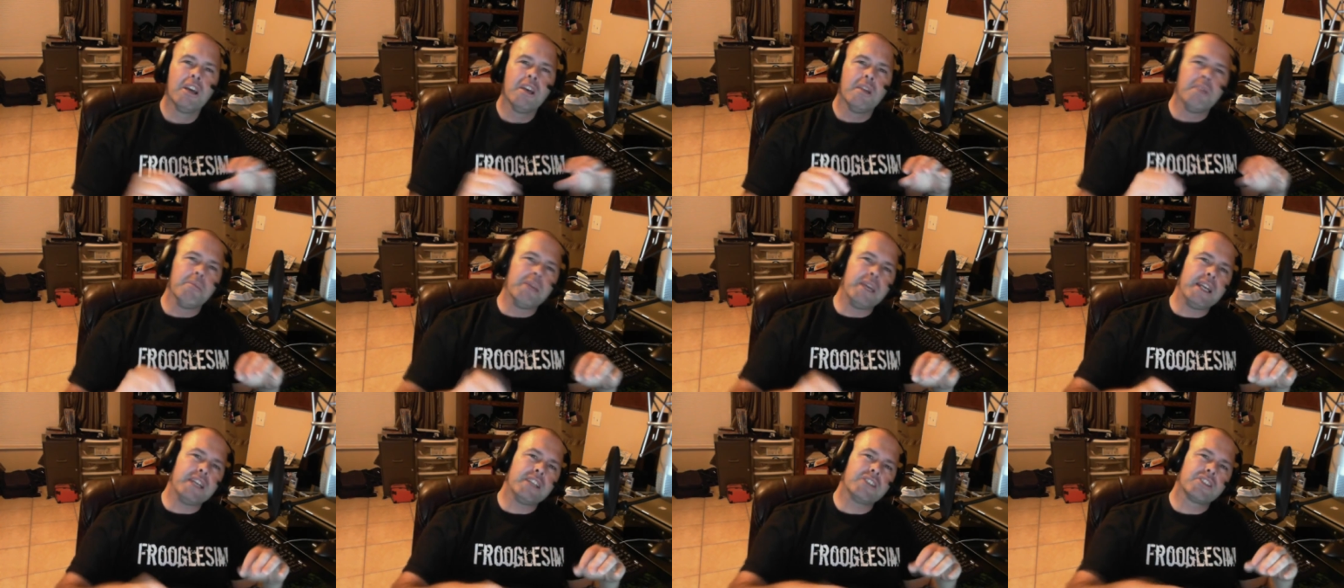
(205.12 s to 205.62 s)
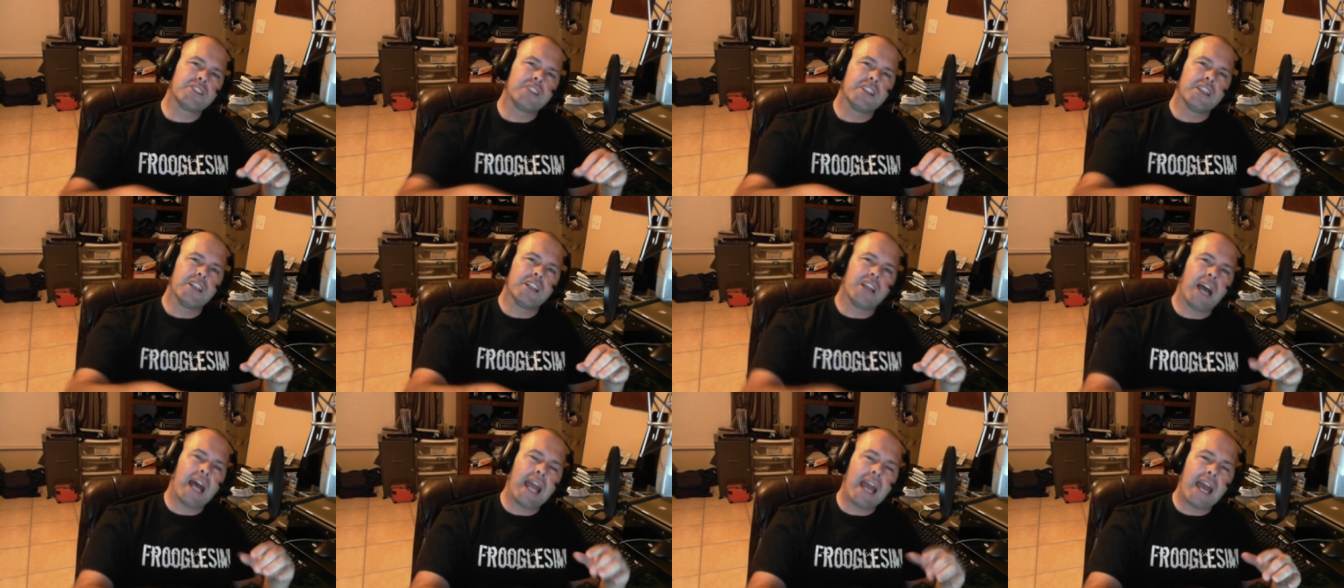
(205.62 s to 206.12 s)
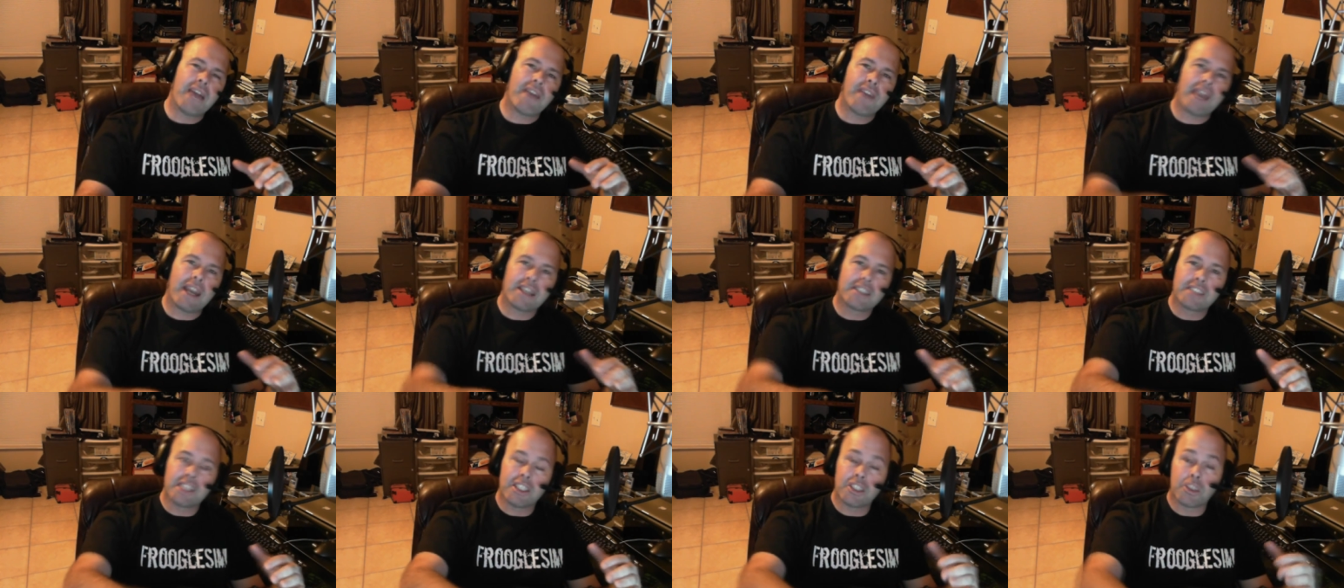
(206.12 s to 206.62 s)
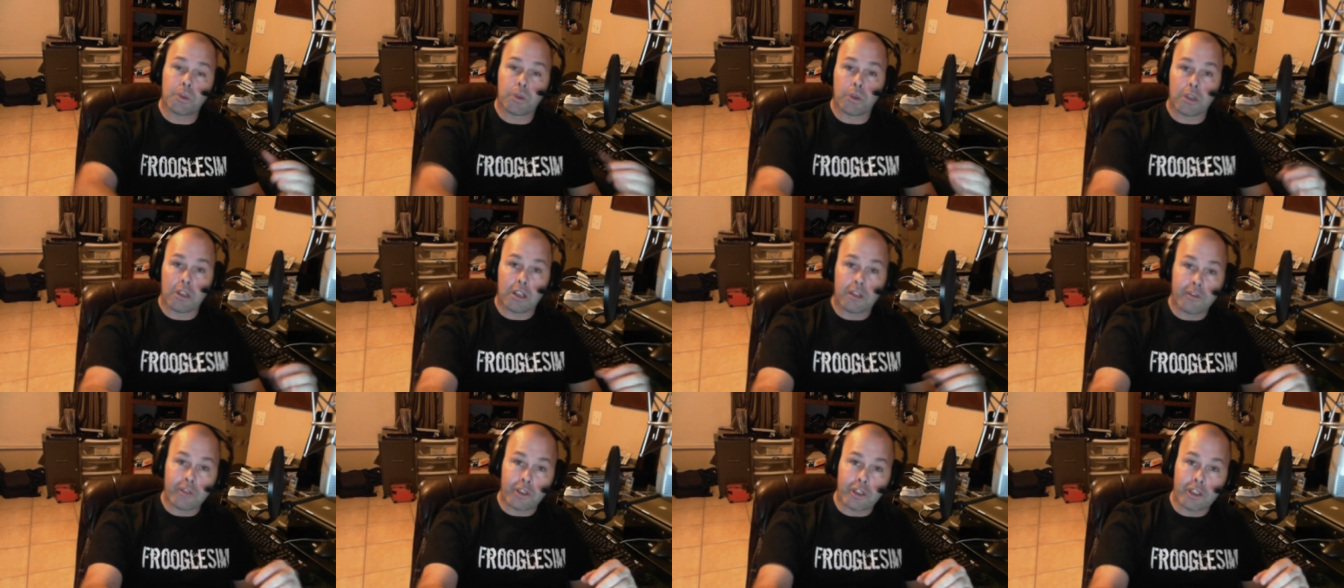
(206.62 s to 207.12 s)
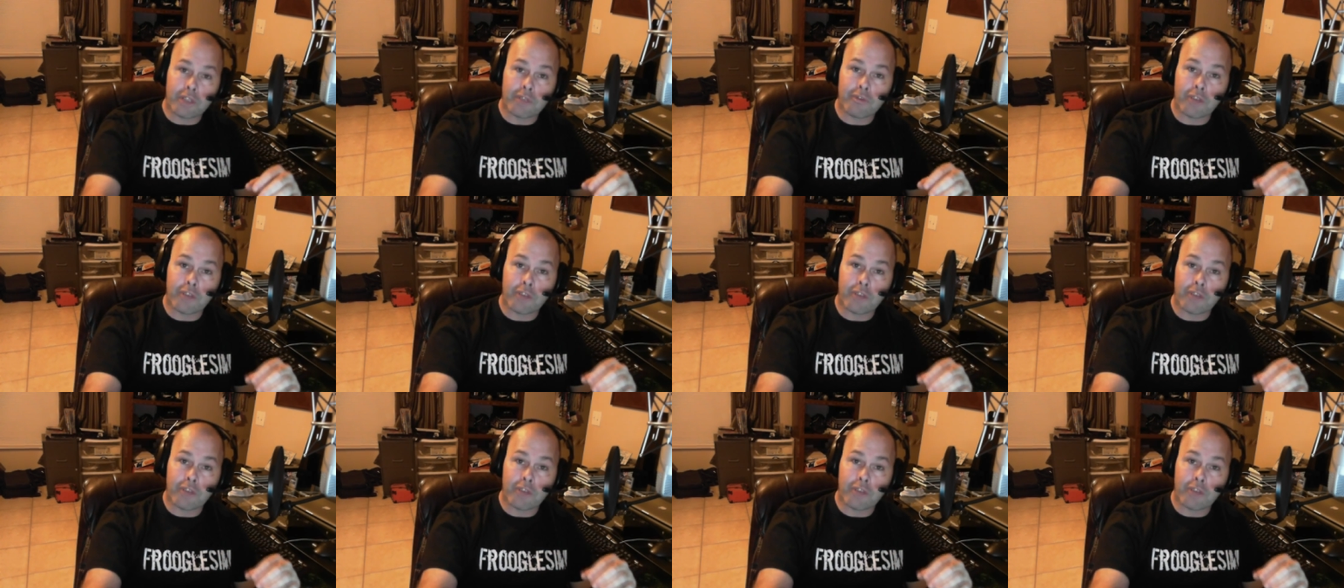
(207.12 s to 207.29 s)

means that I have access to a lot of very,